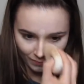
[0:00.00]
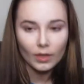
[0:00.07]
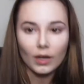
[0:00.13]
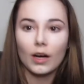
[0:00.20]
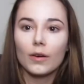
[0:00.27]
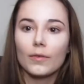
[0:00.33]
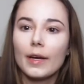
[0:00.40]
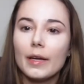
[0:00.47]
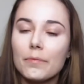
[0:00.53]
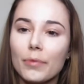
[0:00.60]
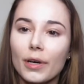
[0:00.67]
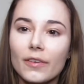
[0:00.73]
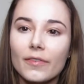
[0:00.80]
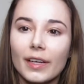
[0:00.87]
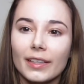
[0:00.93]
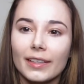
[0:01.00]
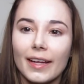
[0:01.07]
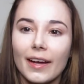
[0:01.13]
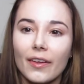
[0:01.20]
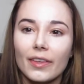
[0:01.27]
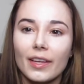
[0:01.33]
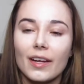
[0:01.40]
All right, perfect.
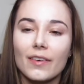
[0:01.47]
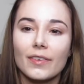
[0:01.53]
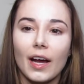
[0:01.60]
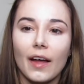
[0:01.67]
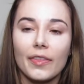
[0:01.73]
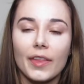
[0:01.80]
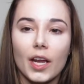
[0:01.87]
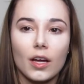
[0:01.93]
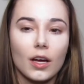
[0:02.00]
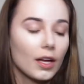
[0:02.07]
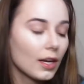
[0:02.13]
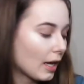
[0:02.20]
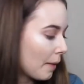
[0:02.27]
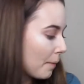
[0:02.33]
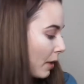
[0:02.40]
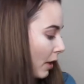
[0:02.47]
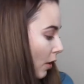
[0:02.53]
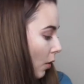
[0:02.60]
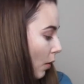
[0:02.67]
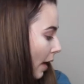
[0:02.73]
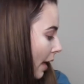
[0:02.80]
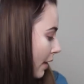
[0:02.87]
Now that I've got that on, I'm going to
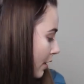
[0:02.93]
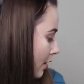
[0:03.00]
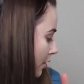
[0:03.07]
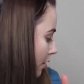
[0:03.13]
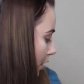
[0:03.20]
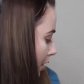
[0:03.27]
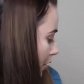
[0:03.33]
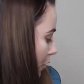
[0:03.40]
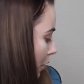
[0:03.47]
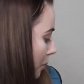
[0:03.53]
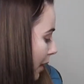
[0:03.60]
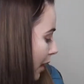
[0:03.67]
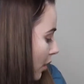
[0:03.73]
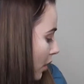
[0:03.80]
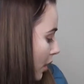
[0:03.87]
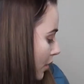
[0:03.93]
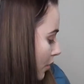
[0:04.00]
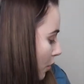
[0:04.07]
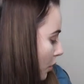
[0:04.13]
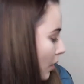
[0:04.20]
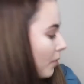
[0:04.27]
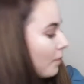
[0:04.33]
go ahead and start doing my
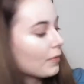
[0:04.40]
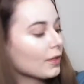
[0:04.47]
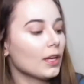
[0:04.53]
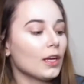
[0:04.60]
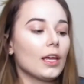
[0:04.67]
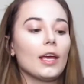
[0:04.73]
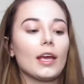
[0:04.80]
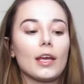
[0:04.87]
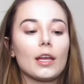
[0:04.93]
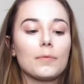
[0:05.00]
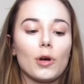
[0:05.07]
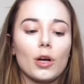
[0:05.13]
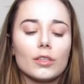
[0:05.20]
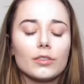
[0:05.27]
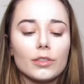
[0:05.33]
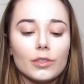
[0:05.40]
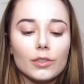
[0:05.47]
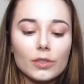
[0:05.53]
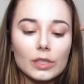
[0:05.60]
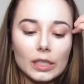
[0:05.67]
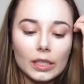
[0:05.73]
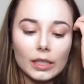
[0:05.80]
contour. And I'm also
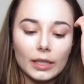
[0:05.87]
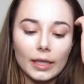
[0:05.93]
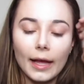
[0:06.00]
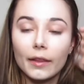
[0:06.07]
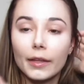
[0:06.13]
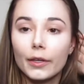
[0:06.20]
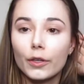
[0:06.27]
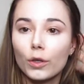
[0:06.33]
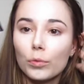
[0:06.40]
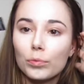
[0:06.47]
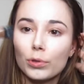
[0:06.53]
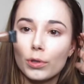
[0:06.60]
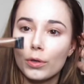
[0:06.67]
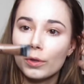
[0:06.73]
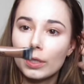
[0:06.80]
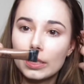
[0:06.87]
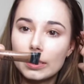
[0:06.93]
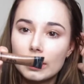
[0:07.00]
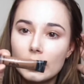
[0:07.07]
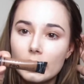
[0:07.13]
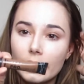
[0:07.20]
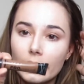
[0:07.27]
using the LA Girl Pro
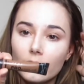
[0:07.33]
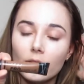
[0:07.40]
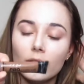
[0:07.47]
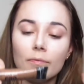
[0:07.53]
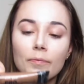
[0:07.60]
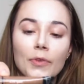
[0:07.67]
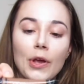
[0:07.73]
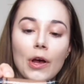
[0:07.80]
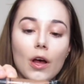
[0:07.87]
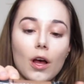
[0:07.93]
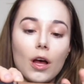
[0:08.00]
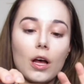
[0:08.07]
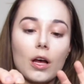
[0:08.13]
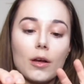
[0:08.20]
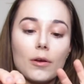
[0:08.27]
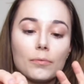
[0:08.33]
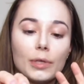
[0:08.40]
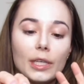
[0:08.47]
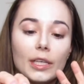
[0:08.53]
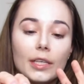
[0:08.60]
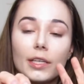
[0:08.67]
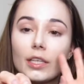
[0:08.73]
Conceal
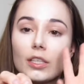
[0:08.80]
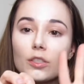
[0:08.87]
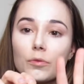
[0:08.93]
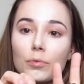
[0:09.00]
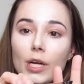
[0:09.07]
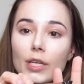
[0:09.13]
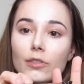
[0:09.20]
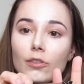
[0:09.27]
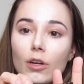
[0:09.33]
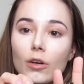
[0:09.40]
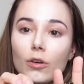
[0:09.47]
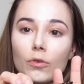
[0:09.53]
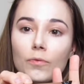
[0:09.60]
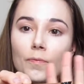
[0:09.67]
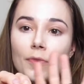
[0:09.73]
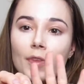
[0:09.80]
in Espresso.